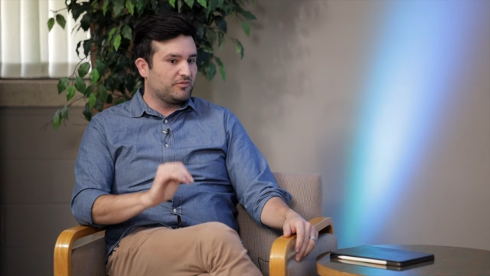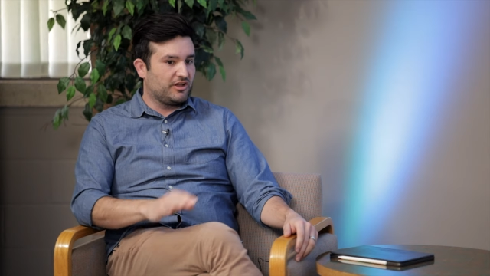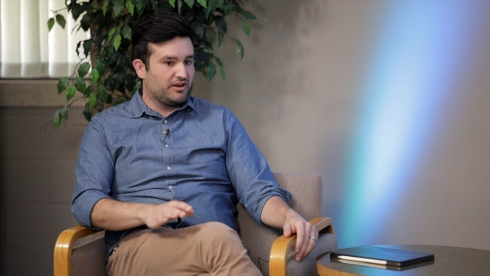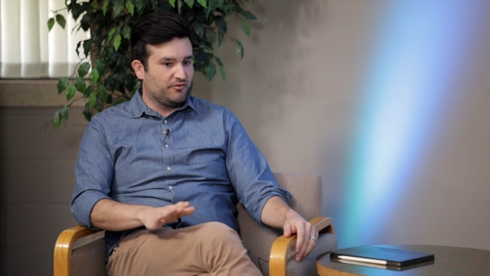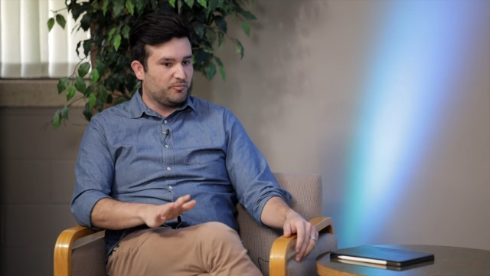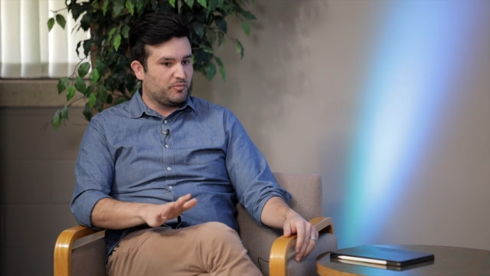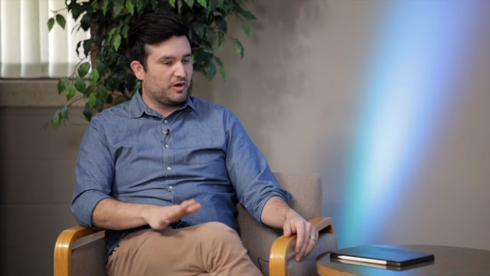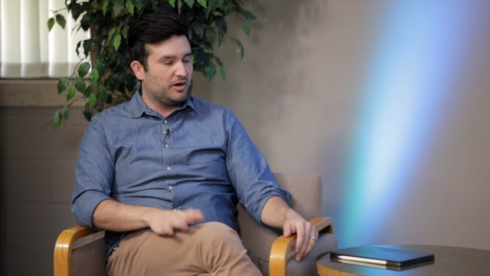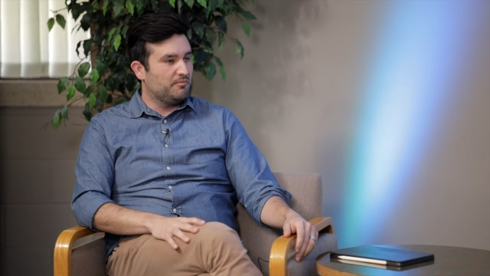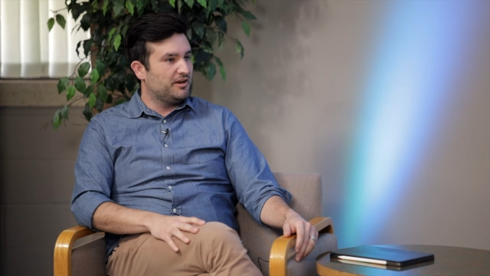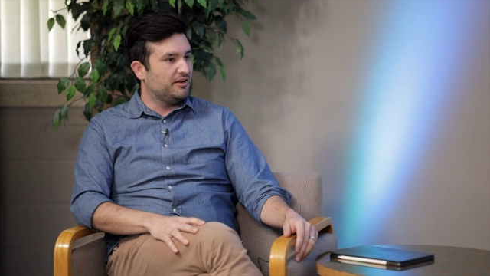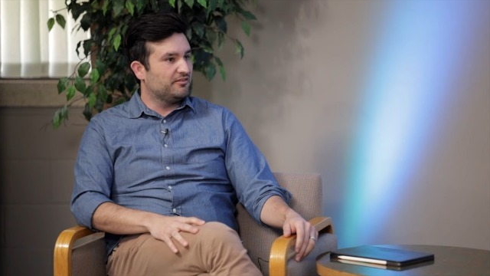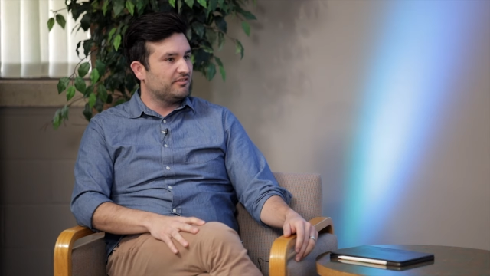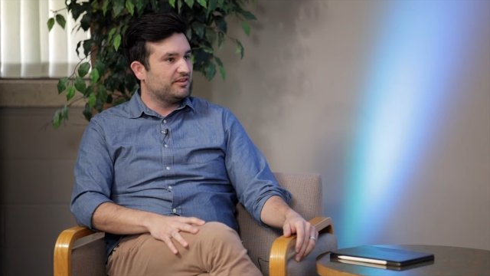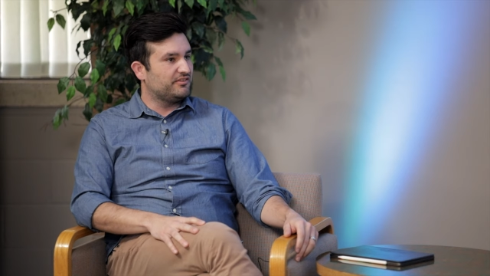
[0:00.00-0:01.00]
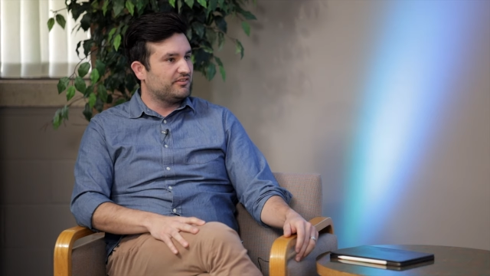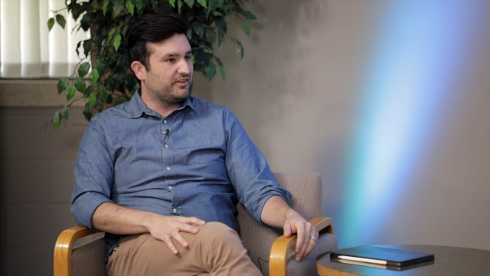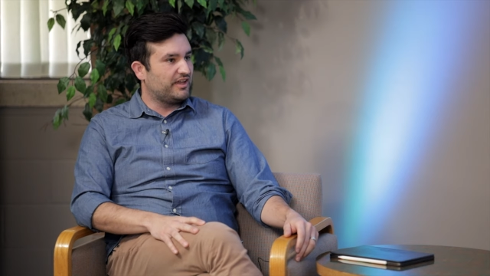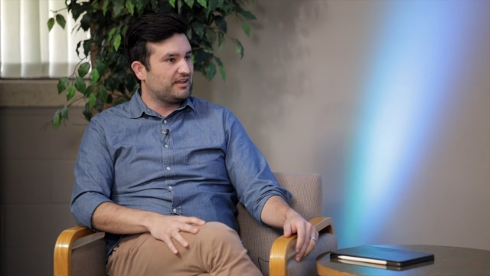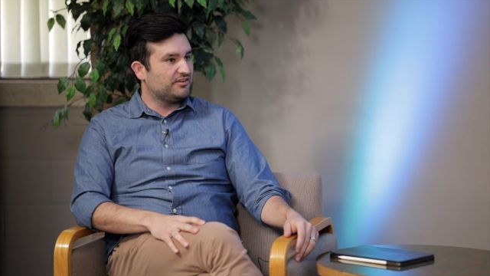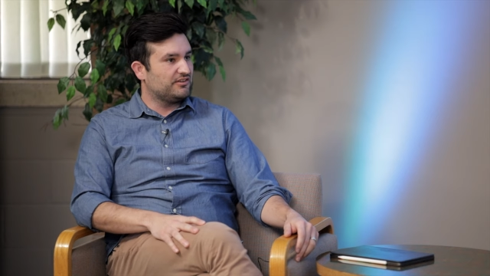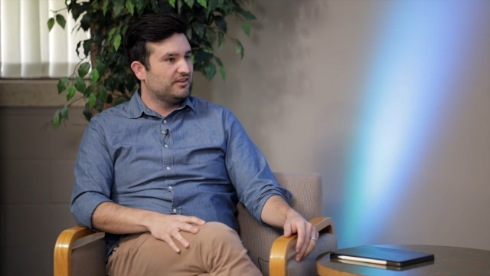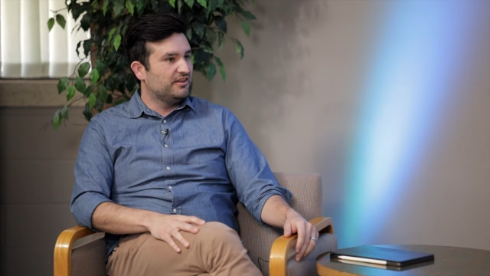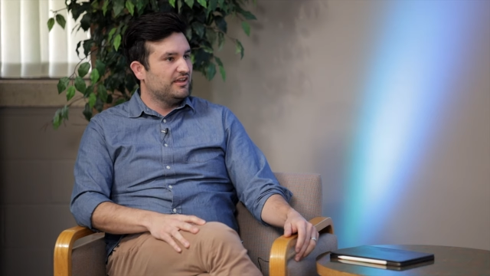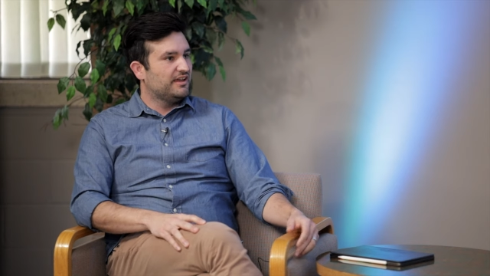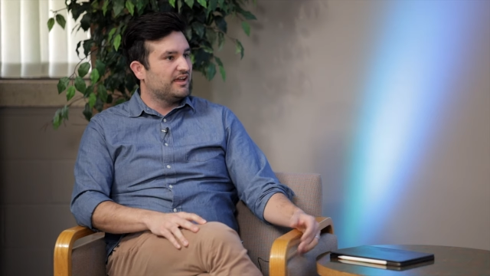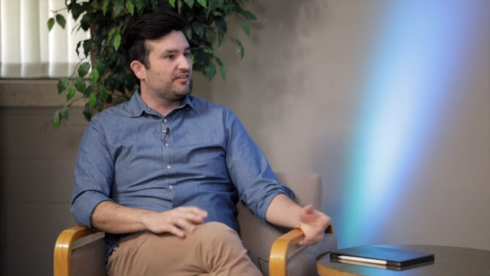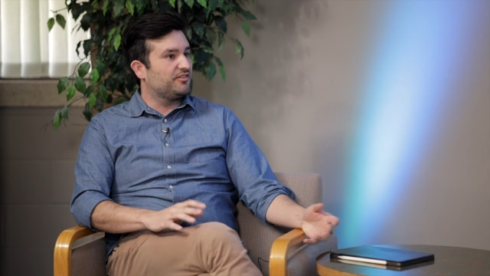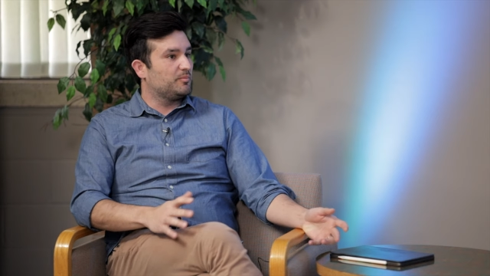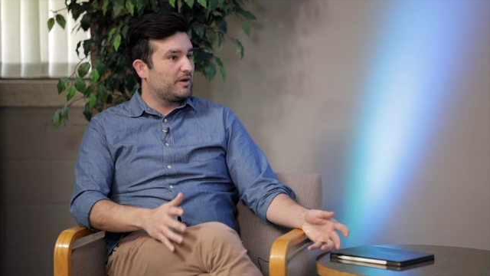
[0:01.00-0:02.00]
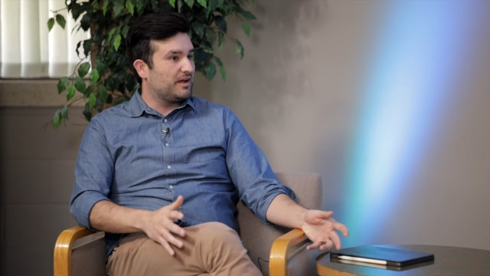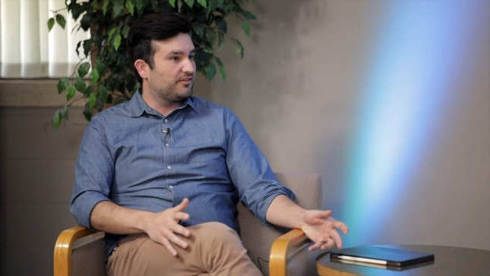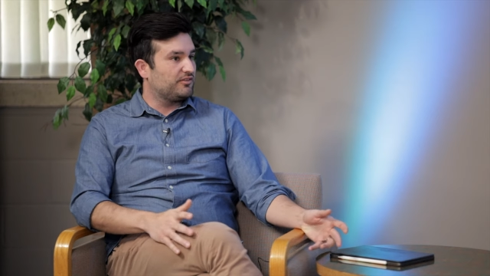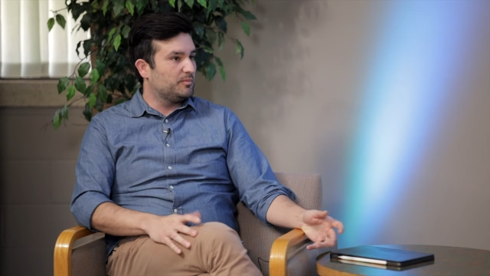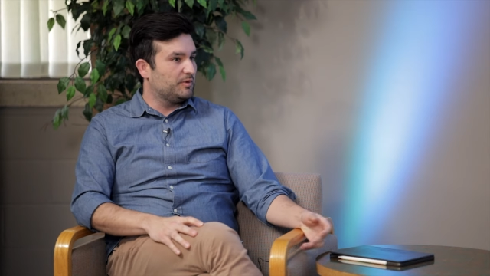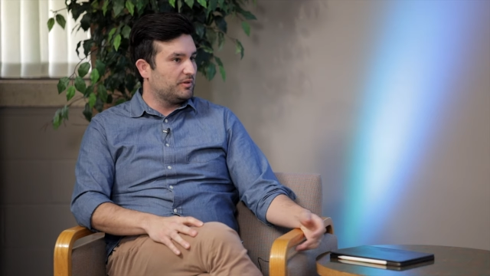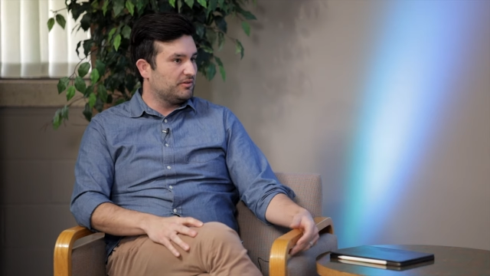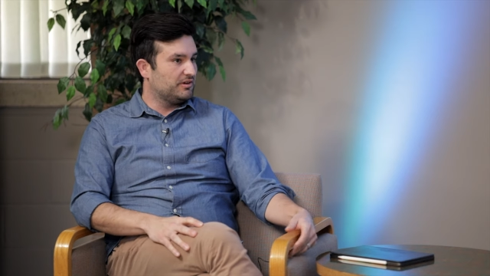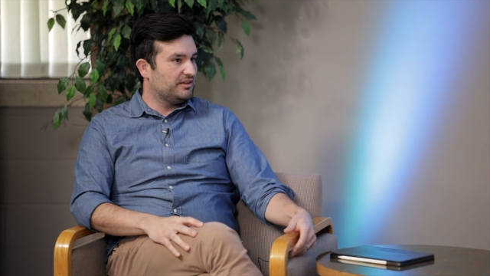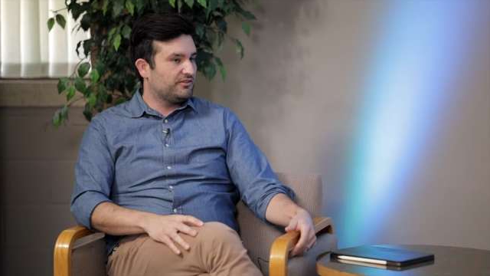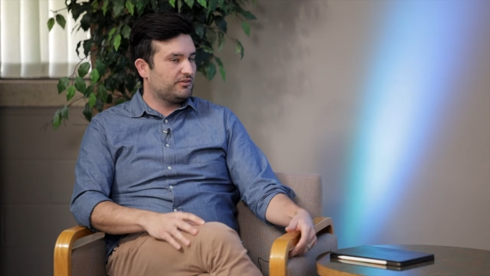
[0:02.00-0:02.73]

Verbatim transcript: kind of permanently set as a possibility.